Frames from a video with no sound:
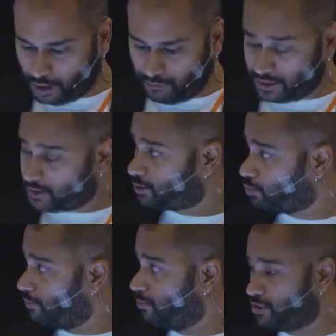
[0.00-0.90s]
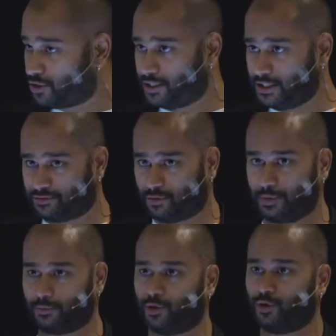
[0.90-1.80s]
this is where Mauritius is, for
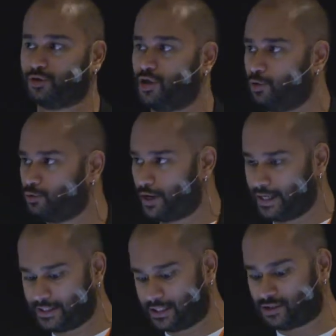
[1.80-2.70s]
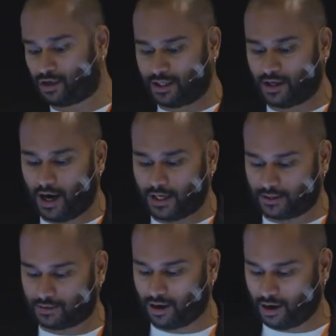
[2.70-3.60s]
people who don't know where it is. It's a tiny
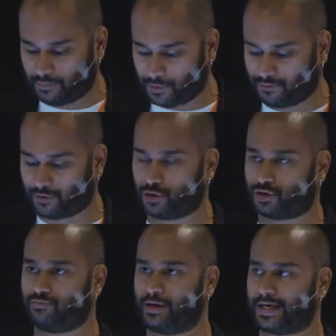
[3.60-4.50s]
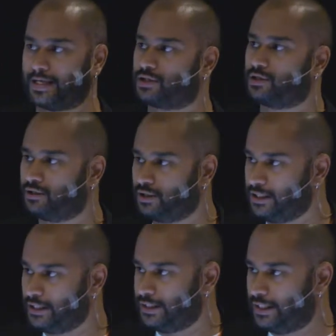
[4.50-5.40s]
island off the coast of Madagascar.
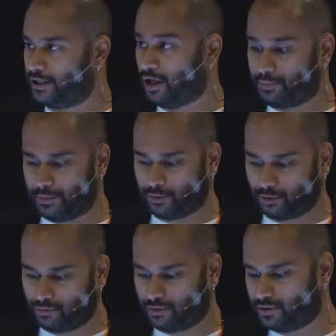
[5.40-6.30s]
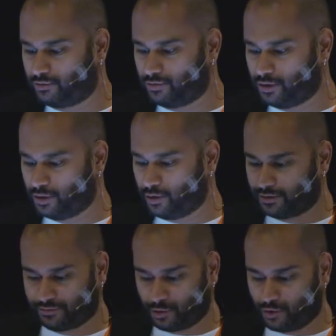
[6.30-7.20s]
And a lot of people know
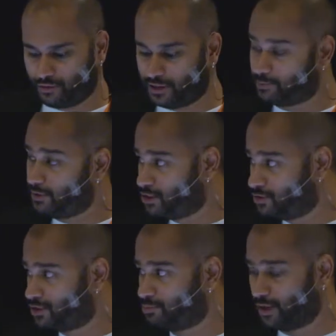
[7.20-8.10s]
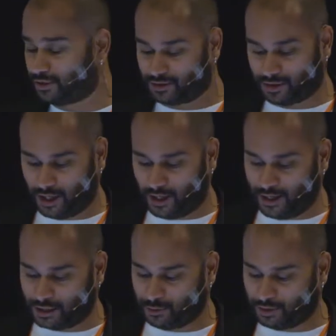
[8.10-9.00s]
it for its beaches, but
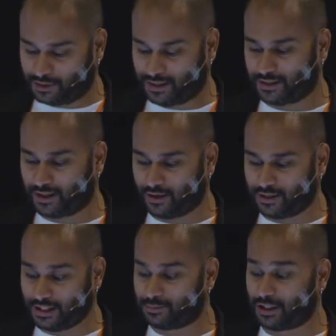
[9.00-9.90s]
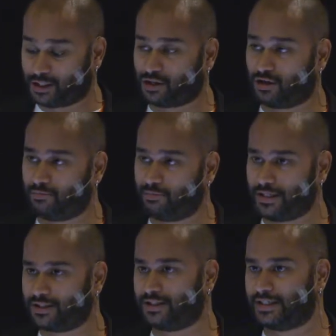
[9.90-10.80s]
as you will see in this picture,
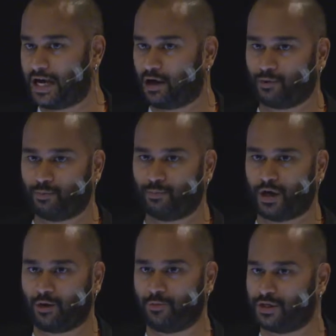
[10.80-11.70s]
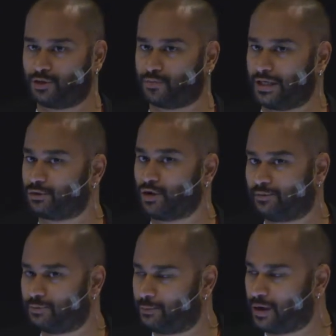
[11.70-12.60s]
basically now our beaches are being
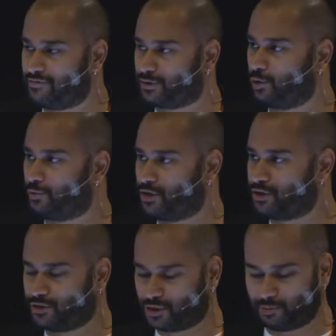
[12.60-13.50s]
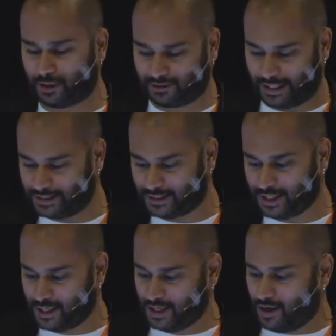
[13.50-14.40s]
grabbed by private corporations, but that's
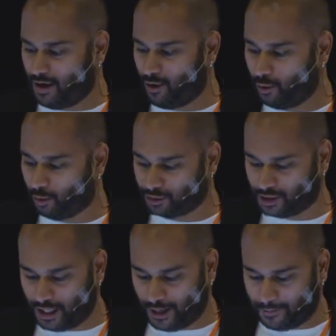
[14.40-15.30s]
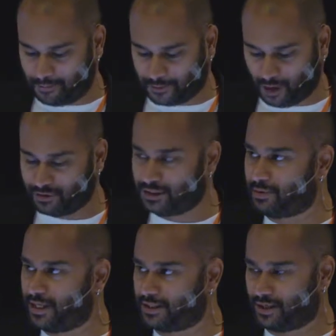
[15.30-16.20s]
a whole other
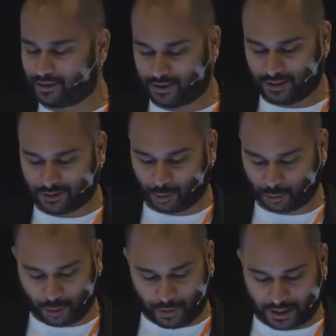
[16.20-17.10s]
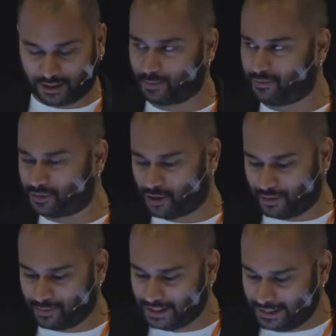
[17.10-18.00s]
debate, and I'll talk to you about it some other time.